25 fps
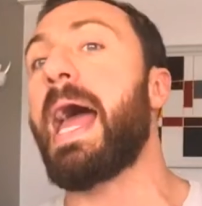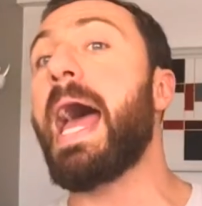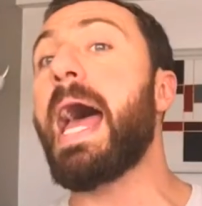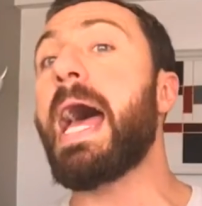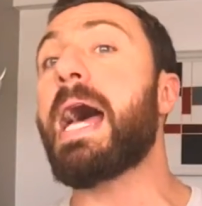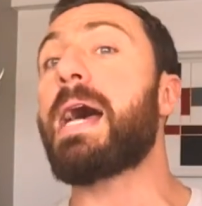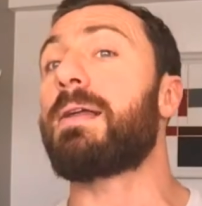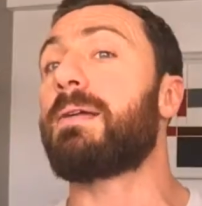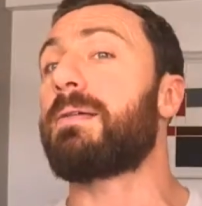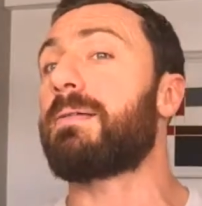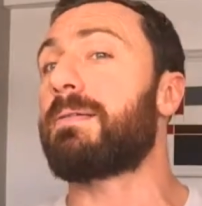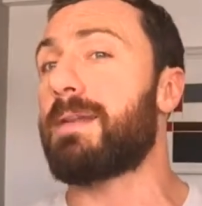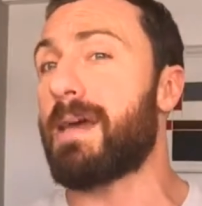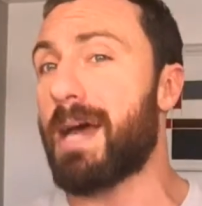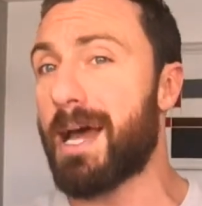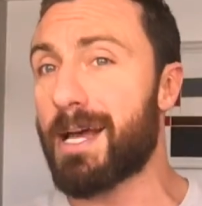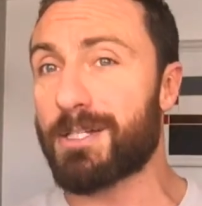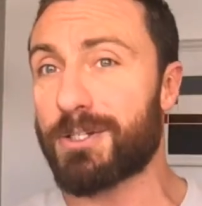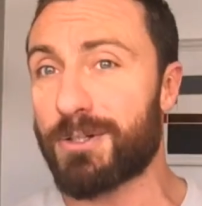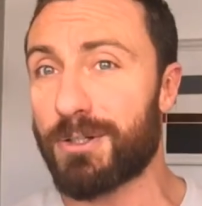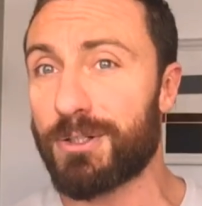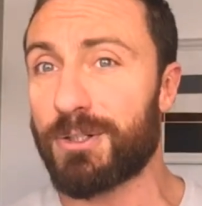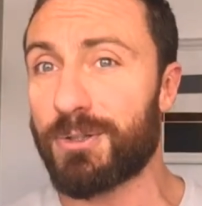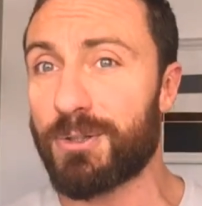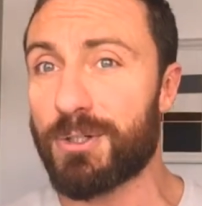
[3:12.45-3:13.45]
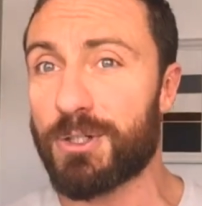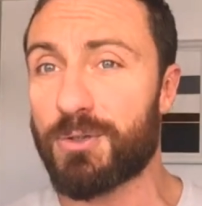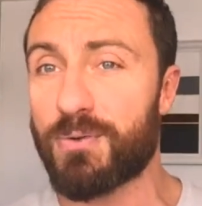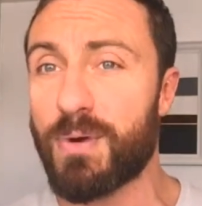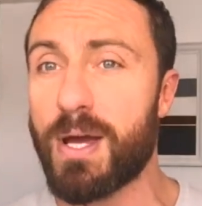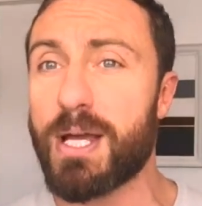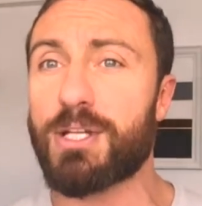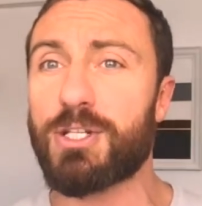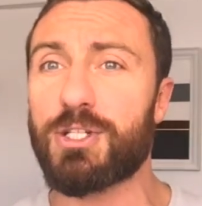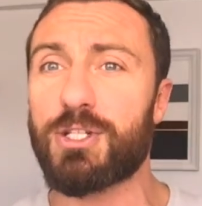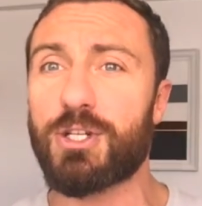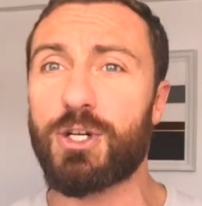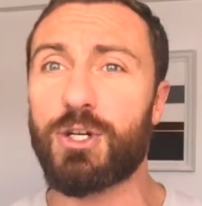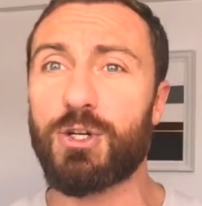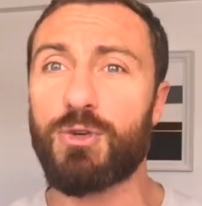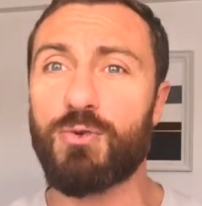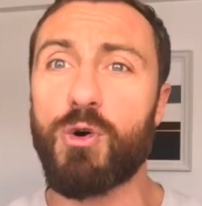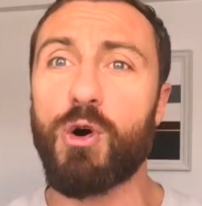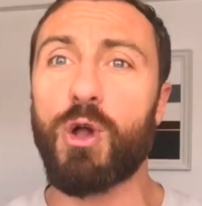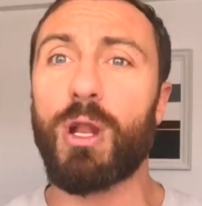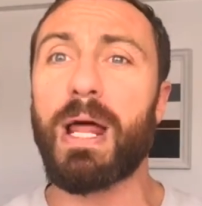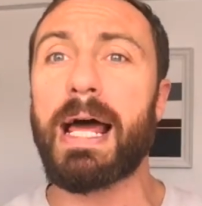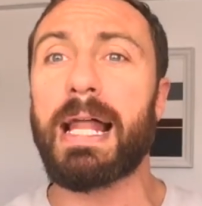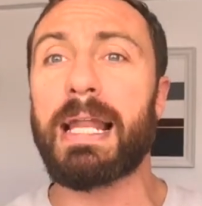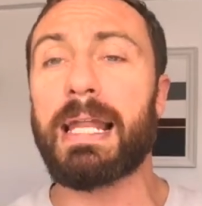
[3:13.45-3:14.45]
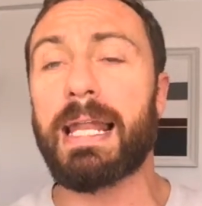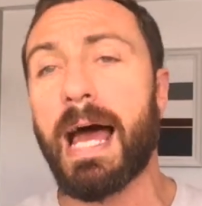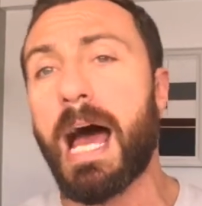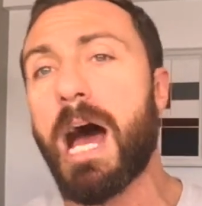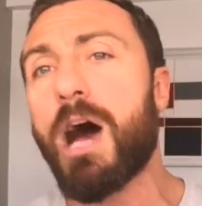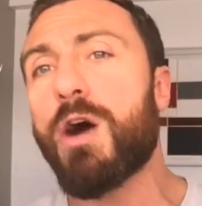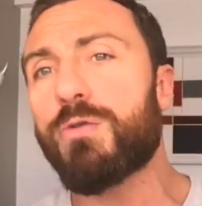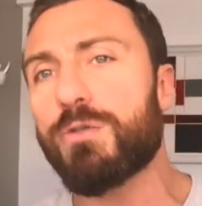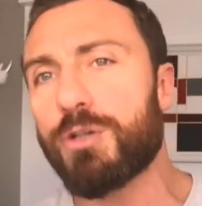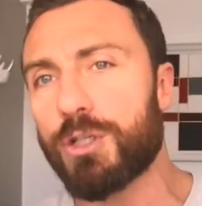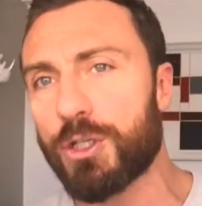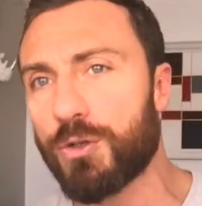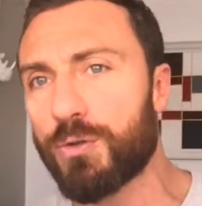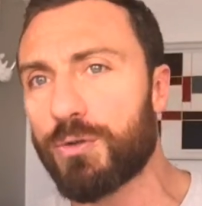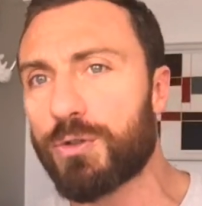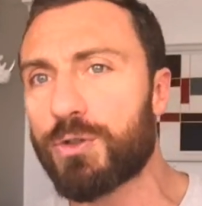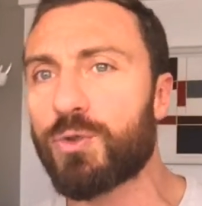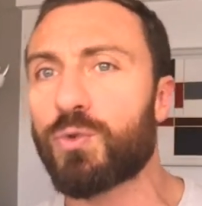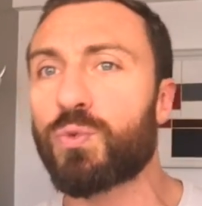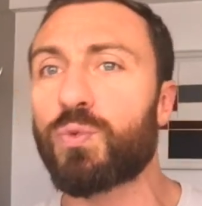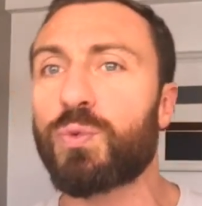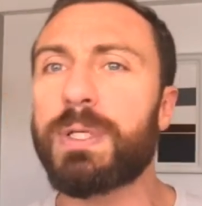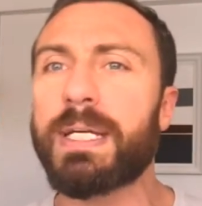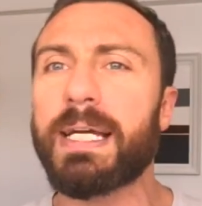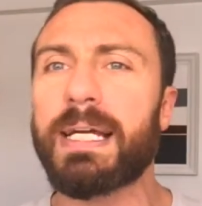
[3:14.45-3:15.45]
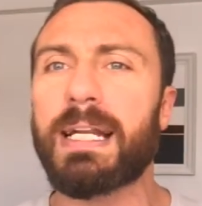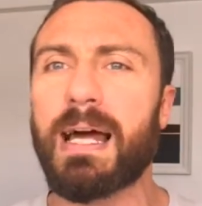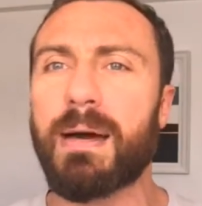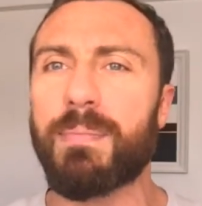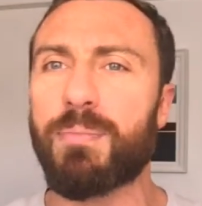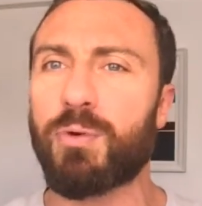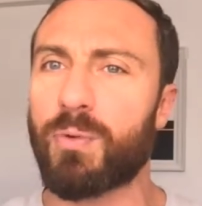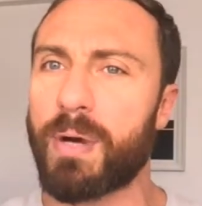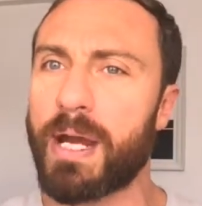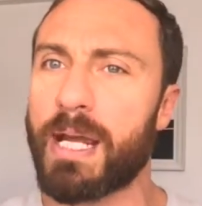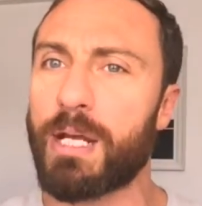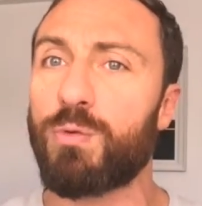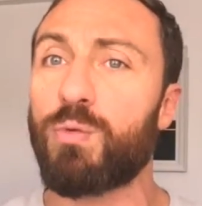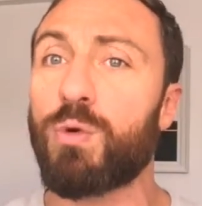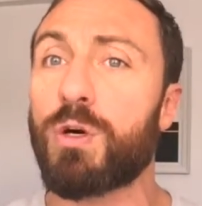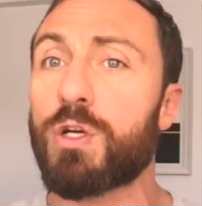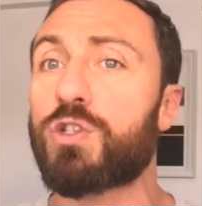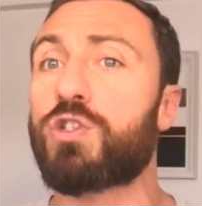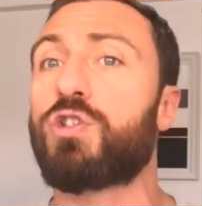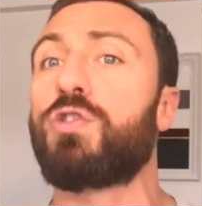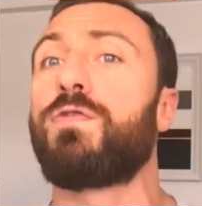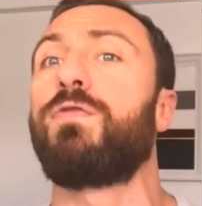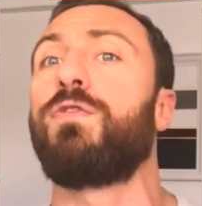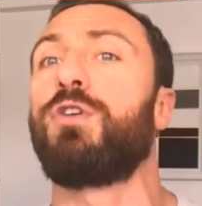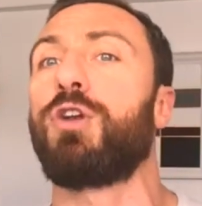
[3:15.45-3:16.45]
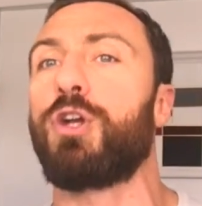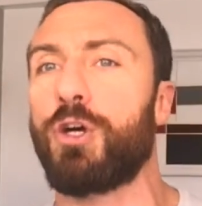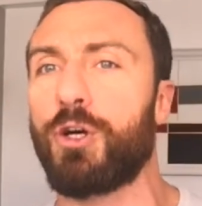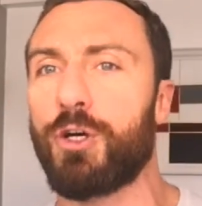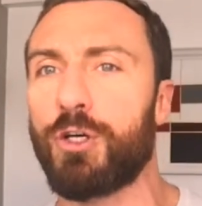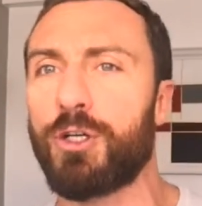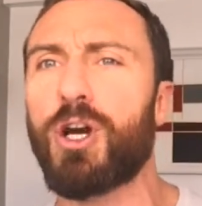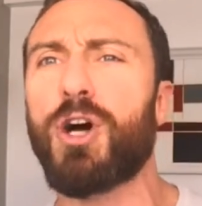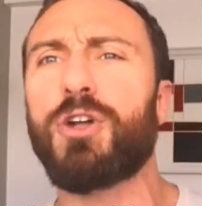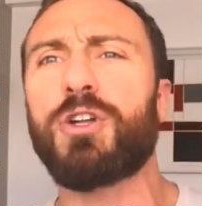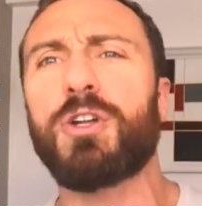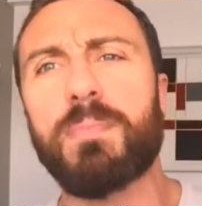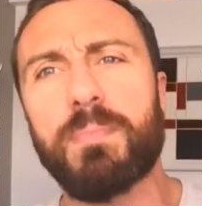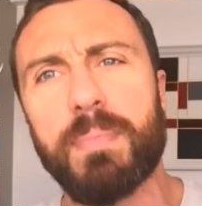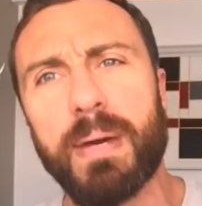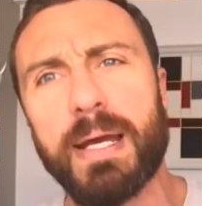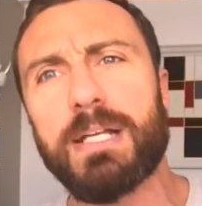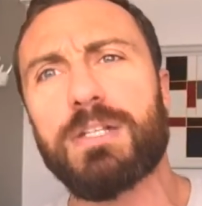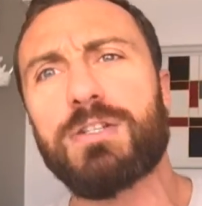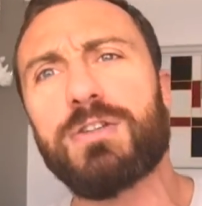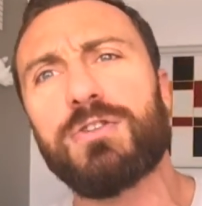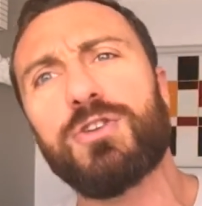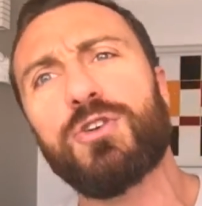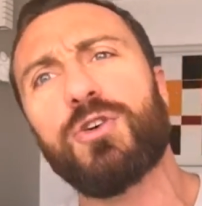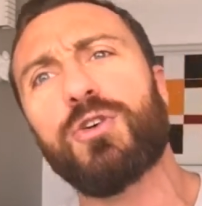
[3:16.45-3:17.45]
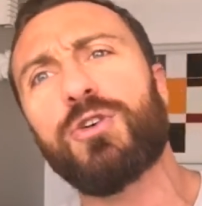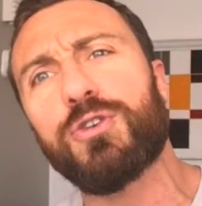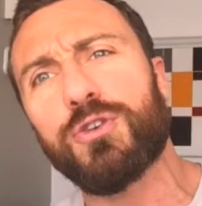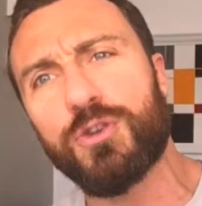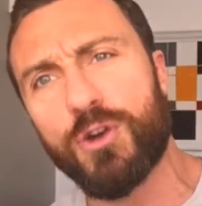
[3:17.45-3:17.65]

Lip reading: And answering to this question will allow you to re-elaborate what you've learned on the base of your